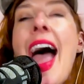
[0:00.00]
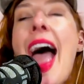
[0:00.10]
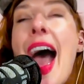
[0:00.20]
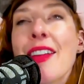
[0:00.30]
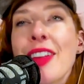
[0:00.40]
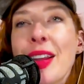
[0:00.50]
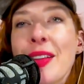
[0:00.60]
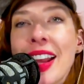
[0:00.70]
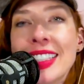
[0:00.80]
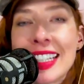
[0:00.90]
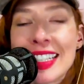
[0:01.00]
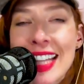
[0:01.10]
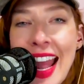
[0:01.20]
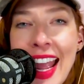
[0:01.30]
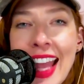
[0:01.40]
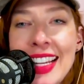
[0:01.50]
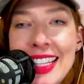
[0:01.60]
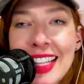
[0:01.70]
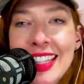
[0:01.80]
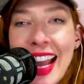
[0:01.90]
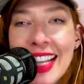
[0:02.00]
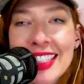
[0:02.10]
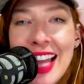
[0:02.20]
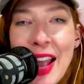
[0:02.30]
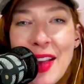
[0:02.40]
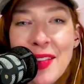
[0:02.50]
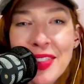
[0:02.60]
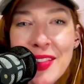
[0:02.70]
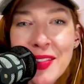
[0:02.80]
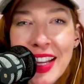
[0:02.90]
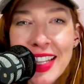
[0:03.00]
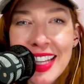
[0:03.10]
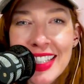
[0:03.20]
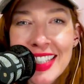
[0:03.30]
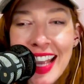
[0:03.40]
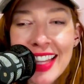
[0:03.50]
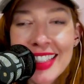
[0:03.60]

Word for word: Have an amazing day. And until next time, be it till you see